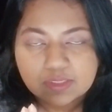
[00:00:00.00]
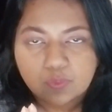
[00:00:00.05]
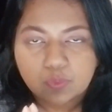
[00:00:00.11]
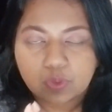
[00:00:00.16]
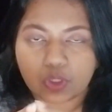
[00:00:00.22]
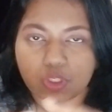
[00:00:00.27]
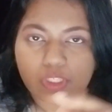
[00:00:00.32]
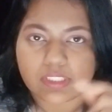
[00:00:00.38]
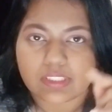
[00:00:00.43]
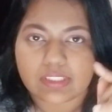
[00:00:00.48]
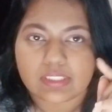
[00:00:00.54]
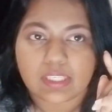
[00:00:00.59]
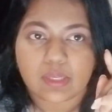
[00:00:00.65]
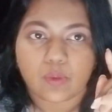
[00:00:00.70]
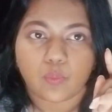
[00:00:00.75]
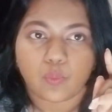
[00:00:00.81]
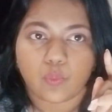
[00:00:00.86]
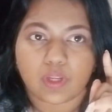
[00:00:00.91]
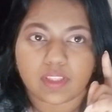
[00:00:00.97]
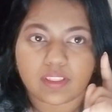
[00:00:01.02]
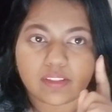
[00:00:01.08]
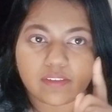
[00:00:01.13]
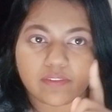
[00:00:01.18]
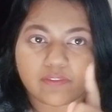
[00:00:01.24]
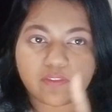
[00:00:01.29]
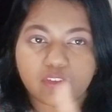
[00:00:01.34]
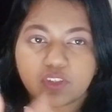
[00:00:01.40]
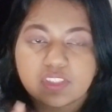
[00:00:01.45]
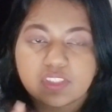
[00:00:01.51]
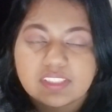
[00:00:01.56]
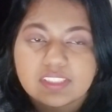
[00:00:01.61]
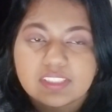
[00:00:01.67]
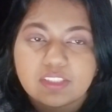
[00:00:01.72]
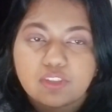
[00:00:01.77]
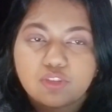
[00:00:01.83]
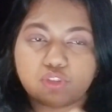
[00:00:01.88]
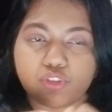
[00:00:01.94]
we're gonna say what the first
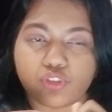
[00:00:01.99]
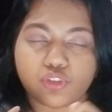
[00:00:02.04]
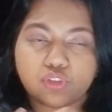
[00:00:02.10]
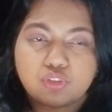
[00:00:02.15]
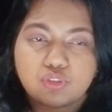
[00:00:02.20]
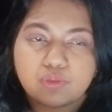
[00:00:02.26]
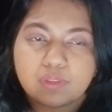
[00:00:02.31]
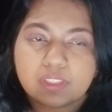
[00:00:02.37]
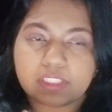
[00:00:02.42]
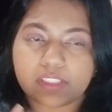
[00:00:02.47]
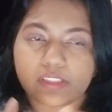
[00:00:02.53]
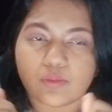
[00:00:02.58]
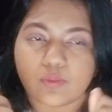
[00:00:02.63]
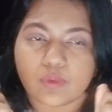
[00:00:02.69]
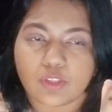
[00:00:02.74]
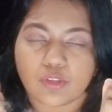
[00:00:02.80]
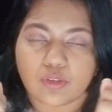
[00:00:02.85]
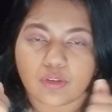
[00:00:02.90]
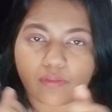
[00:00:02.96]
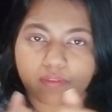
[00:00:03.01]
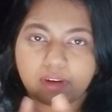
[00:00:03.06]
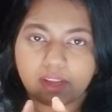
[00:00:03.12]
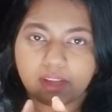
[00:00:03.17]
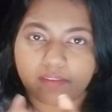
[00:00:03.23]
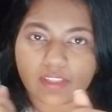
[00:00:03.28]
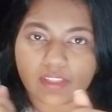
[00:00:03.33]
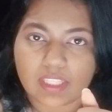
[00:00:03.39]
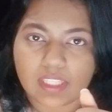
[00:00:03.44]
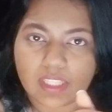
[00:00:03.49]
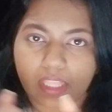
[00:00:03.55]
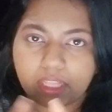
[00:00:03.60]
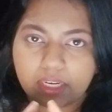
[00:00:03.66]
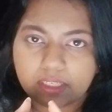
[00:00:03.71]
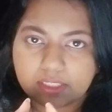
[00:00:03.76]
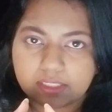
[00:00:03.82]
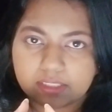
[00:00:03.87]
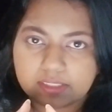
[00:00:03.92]
thing you should do is when you arrive in the
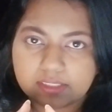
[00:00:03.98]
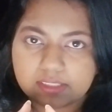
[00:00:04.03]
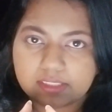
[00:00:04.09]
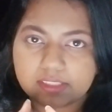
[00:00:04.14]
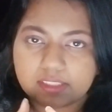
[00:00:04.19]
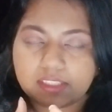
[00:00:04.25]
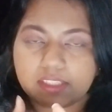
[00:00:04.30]
Netherlands.